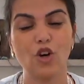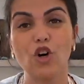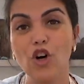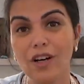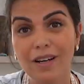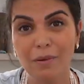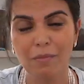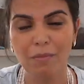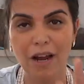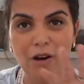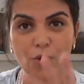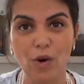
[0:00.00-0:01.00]
cook
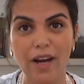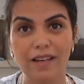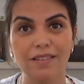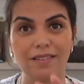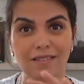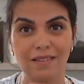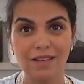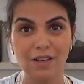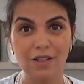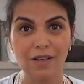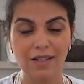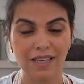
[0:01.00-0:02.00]
my rice
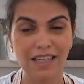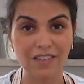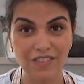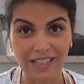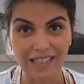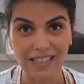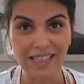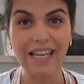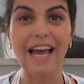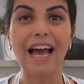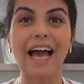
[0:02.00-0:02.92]
evenly,